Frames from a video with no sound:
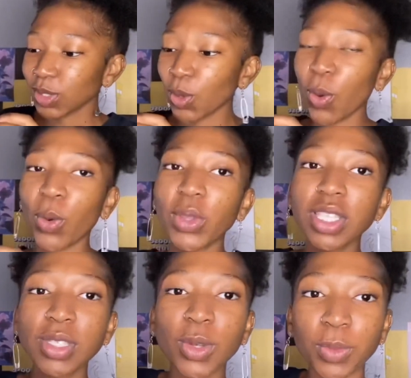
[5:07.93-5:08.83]
So
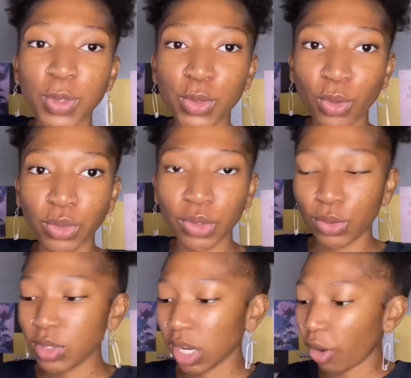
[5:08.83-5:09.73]
this is gonna be so
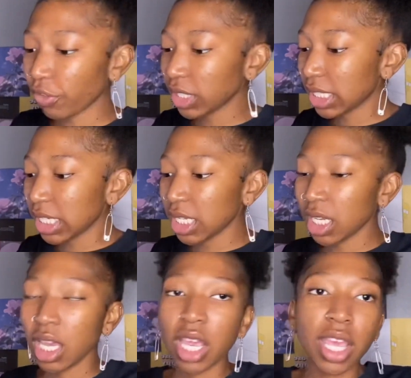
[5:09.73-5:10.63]
cute. And obviously